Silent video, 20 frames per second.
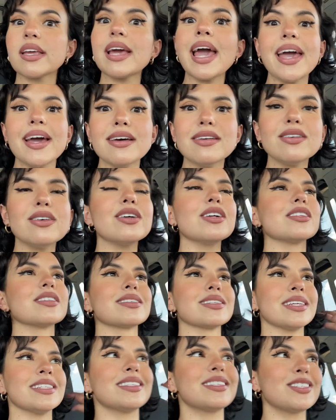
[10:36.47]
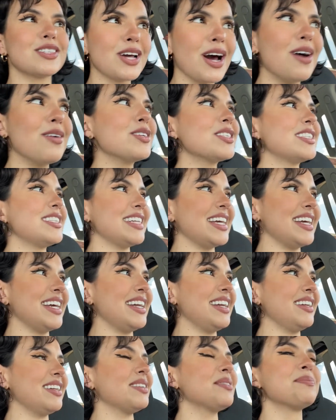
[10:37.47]
candles, let's go see
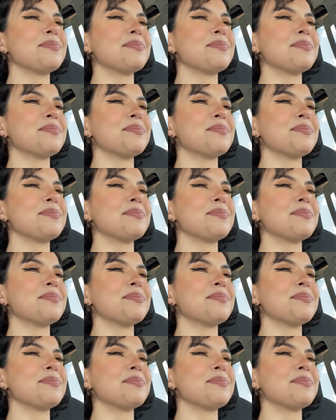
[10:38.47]
it.